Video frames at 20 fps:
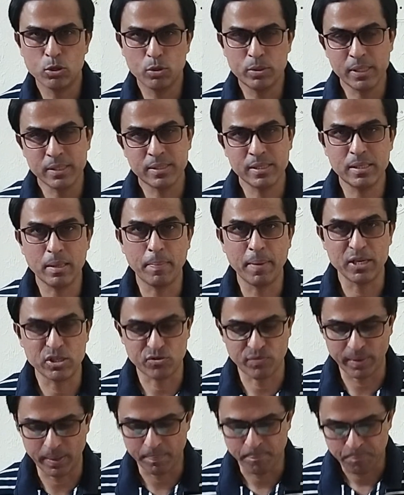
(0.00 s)
So this is the
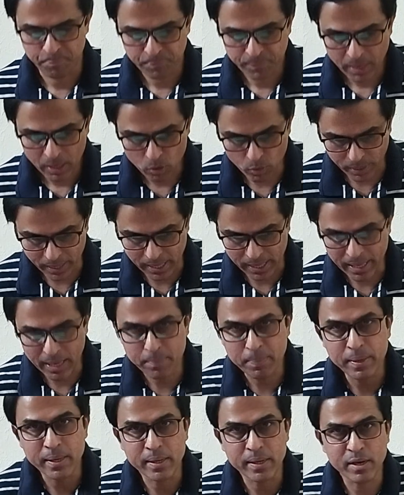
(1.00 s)
best way. Okay,
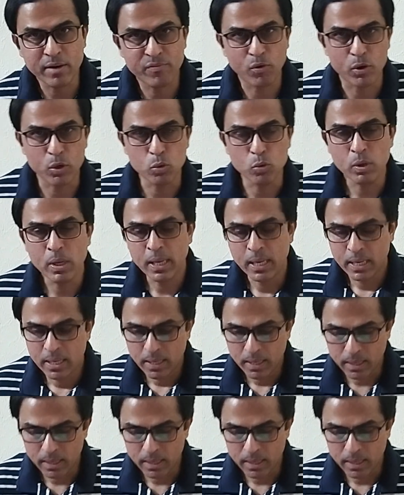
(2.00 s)
let me read it for you.